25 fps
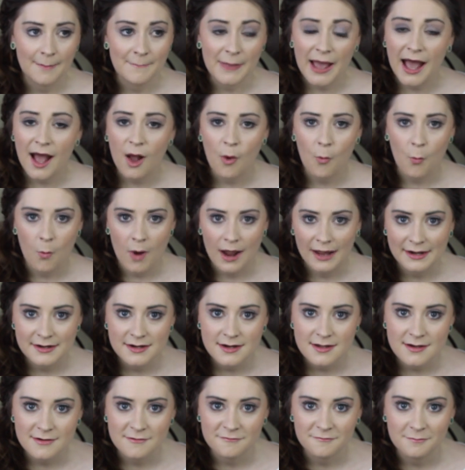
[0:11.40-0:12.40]
part
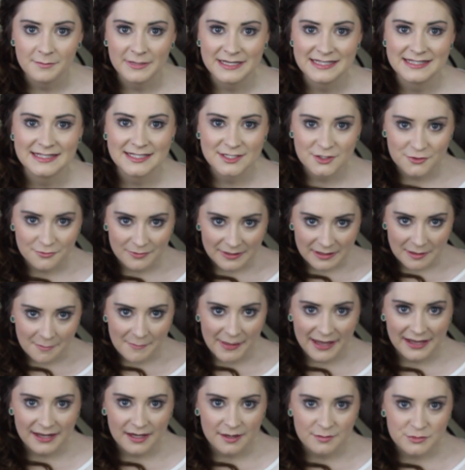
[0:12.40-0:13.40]
one of my Cinderella
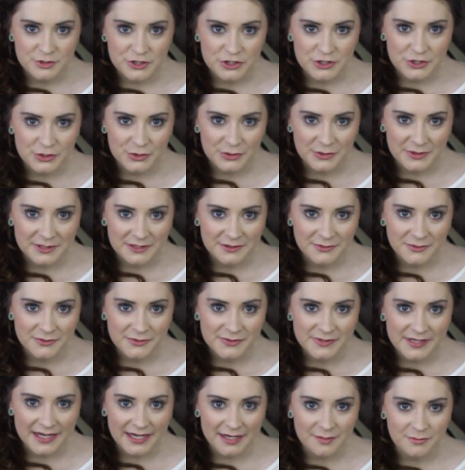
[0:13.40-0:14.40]
makeup
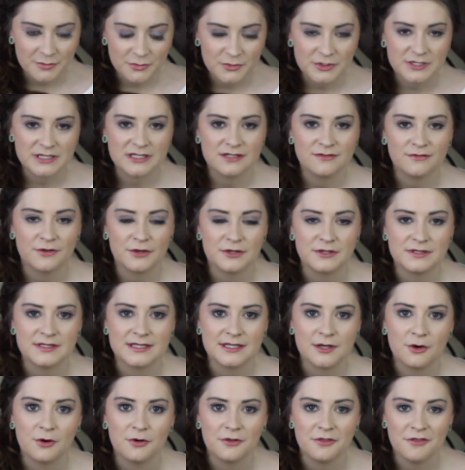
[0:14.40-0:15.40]
tutorials, which is
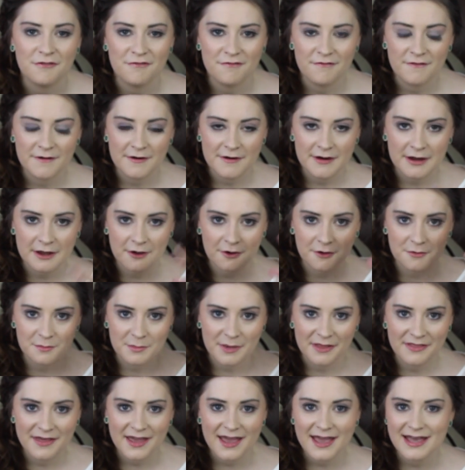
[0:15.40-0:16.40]
focusing on the fairy
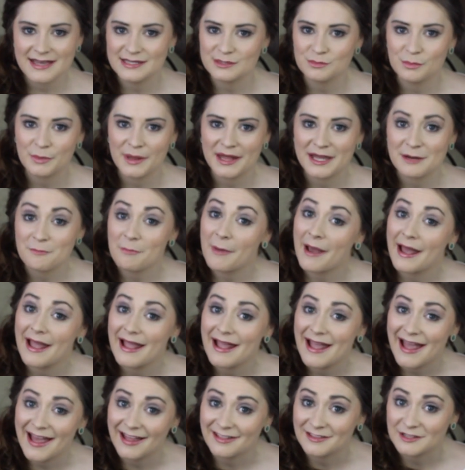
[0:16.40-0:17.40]
godmother as played
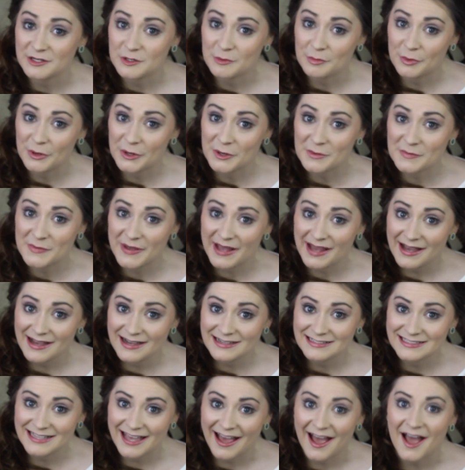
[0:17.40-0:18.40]
by Helena
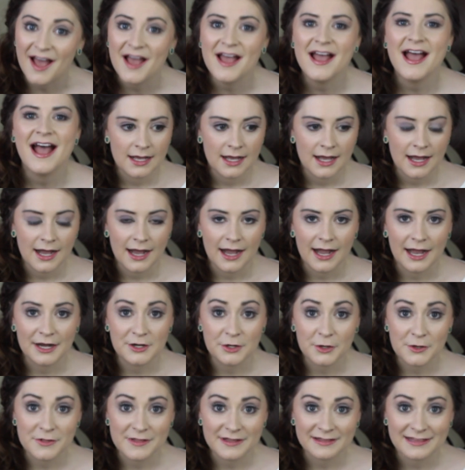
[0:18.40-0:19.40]
Bonham-Carter. I
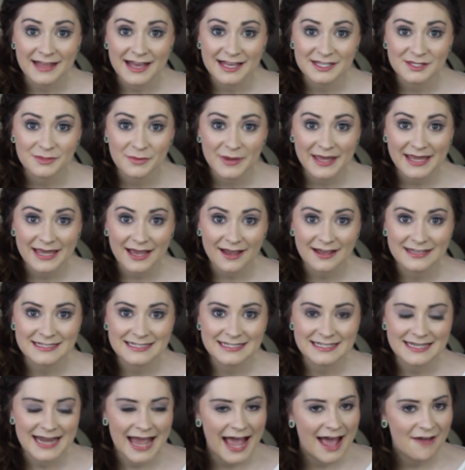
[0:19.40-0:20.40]
know that last week I
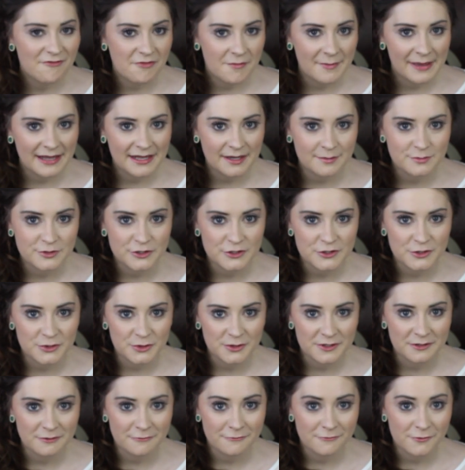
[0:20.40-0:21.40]
didn't have a makeup
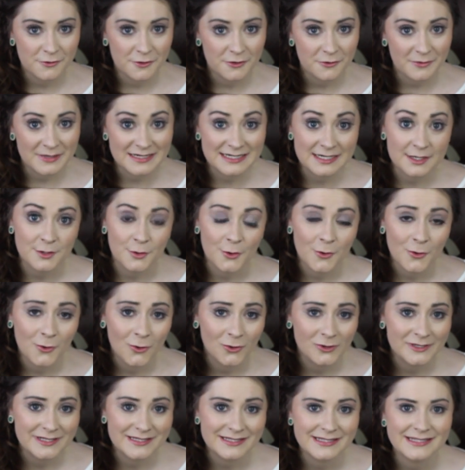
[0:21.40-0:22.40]
tutorial for you, I did a
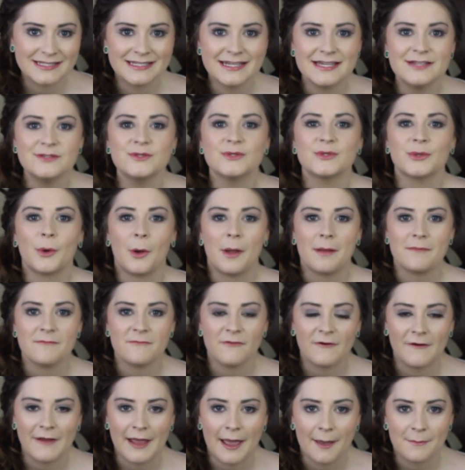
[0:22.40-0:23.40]
haul instead, so I'm
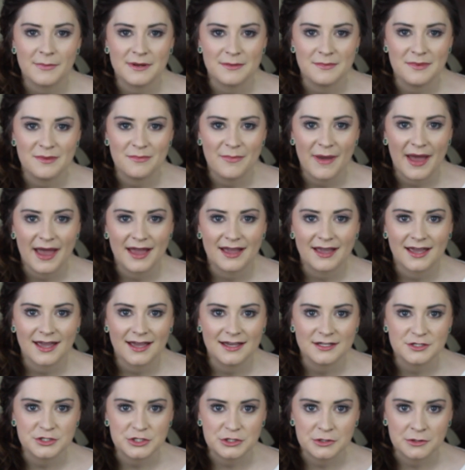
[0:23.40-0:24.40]
very happy to be back
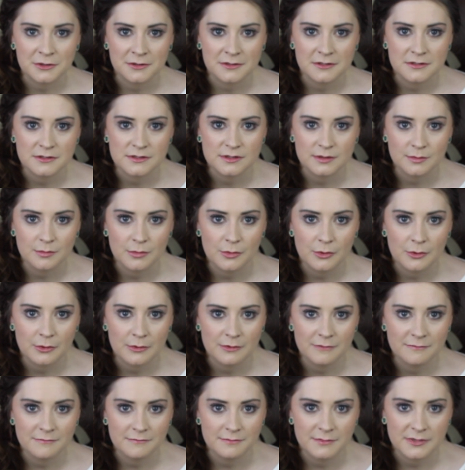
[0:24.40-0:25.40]
and showing you some more
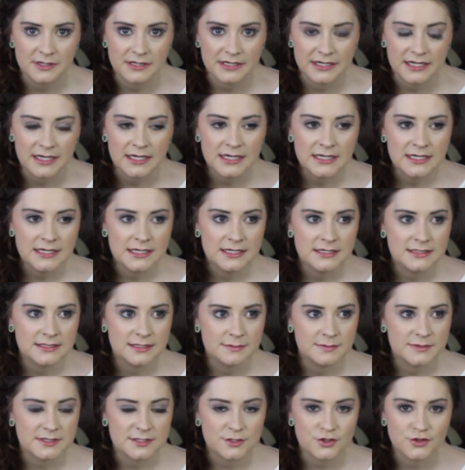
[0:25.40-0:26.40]
of my
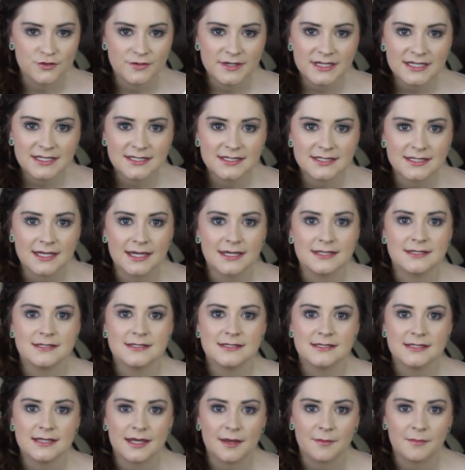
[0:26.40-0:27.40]
tips and tricks
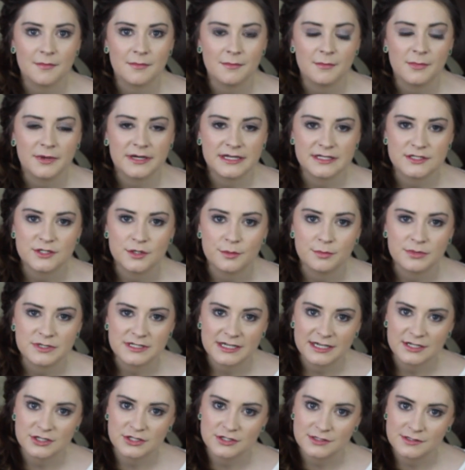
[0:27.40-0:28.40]
and my
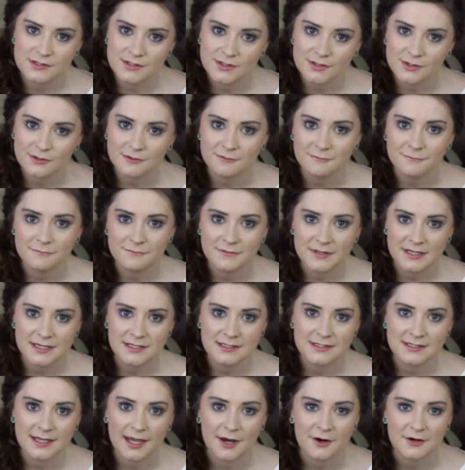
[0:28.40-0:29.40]
interpretations of
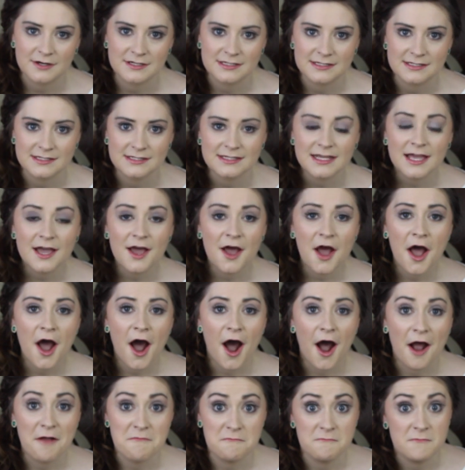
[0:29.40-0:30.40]
these characters.
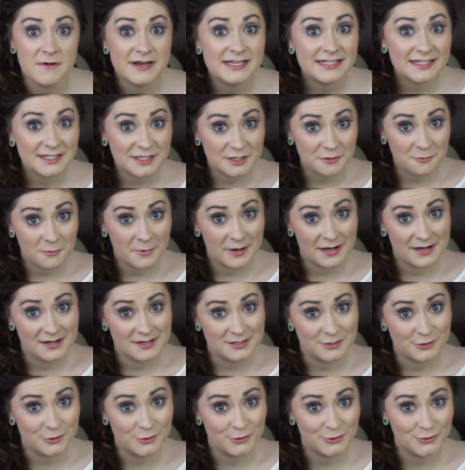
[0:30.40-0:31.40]
I recently went
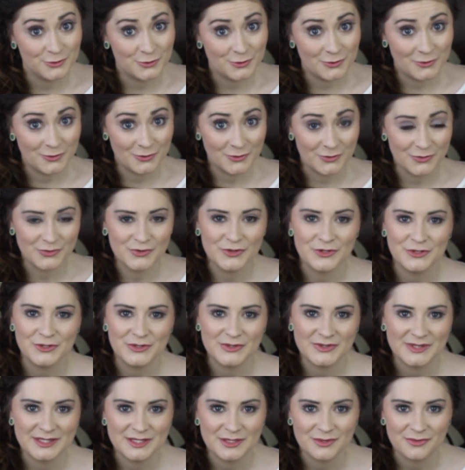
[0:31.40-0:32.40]
and saw the new
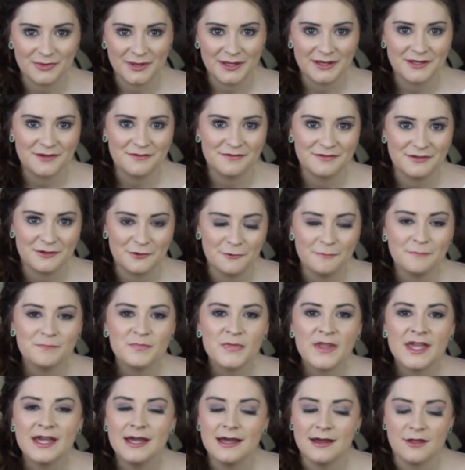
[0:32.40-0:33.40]
Cinderella film.
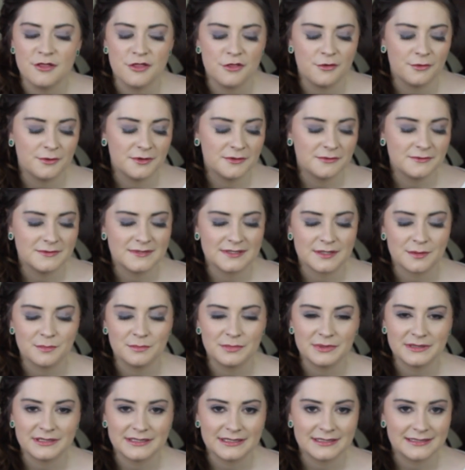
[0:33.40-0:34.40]
Thought it was
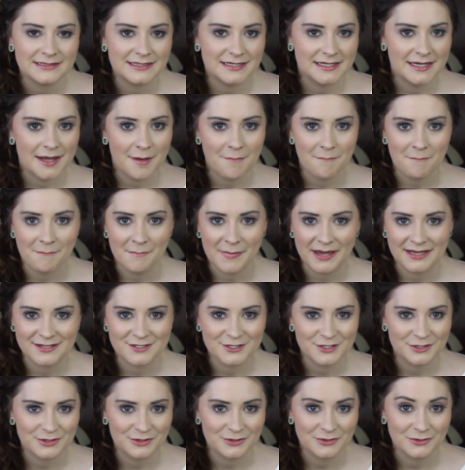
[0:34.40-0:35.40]
completely
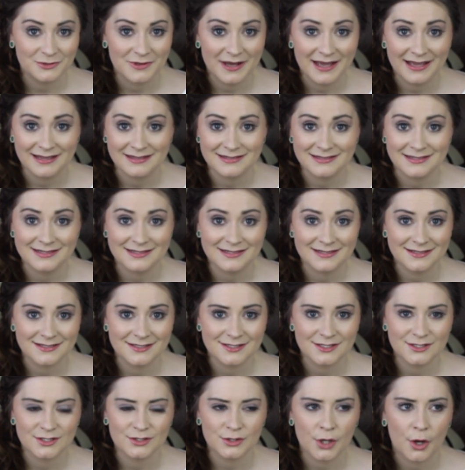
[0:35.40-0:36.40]
magical and
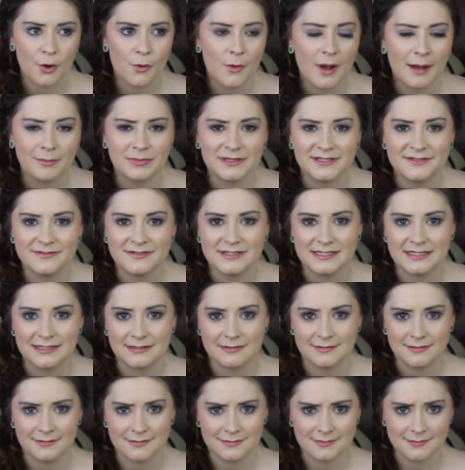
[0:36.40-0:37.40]
so uplifting
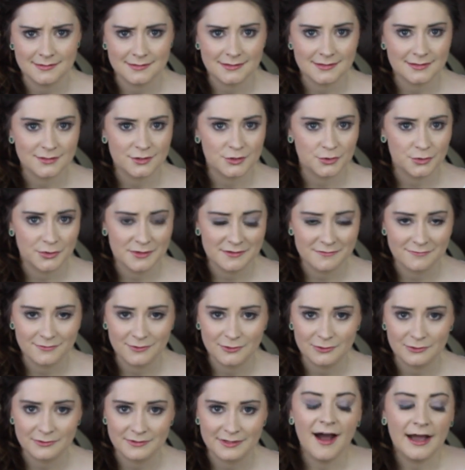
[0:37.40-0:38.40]
and
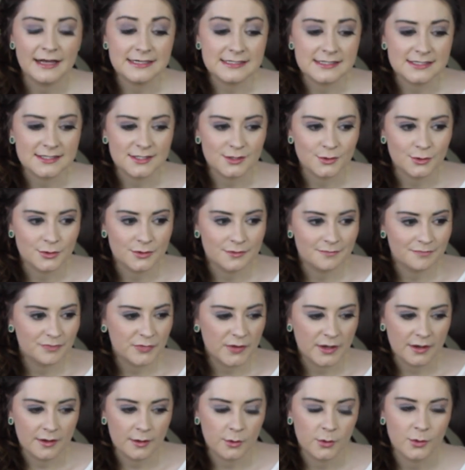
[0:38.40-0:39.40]
joyful. I just thought,
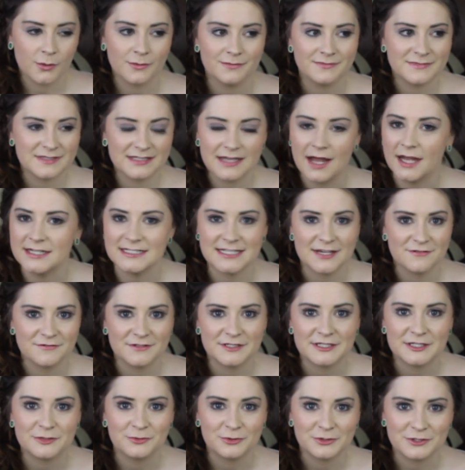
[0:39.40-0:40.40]
oh, I
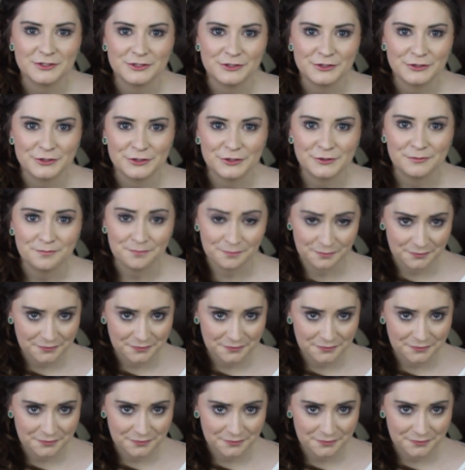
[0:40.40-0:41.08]
definitely want to